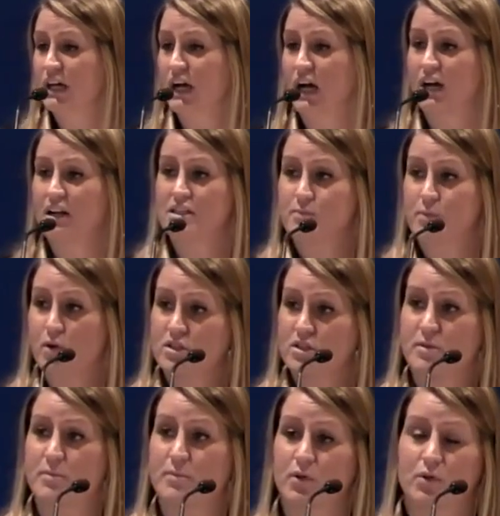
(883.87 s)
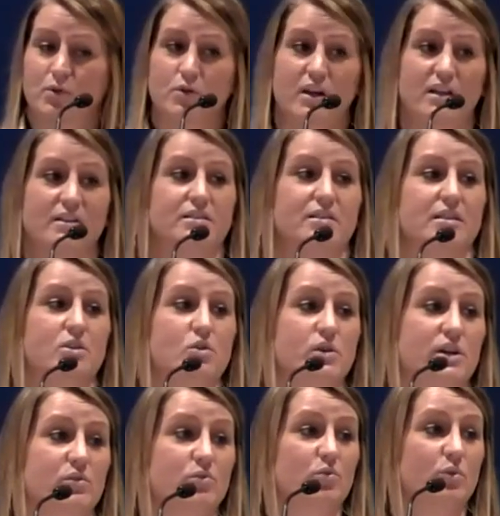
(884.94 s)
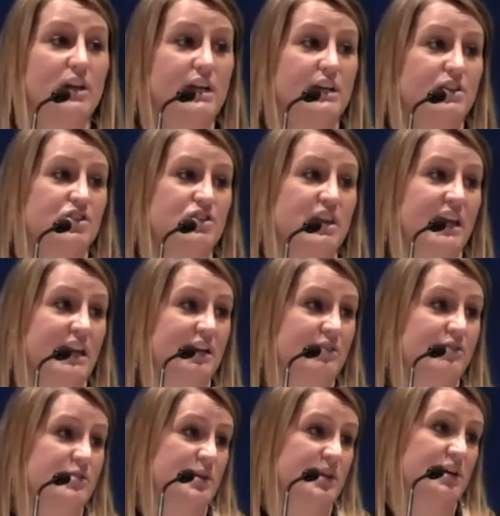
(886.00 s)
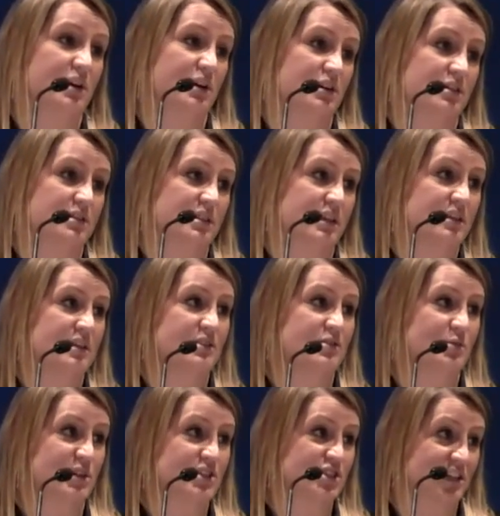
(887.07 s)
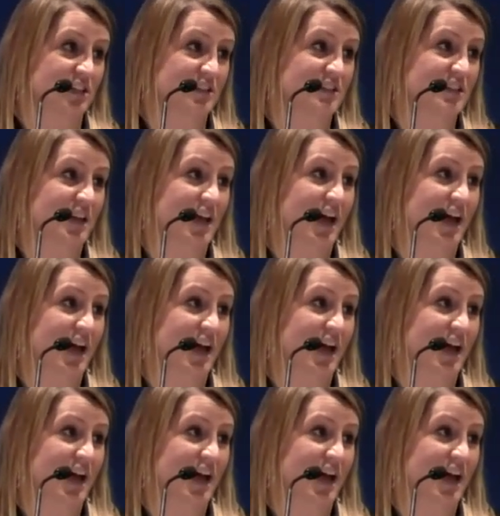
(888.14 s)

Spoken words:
spokespeople who can reach native speakers in these regions.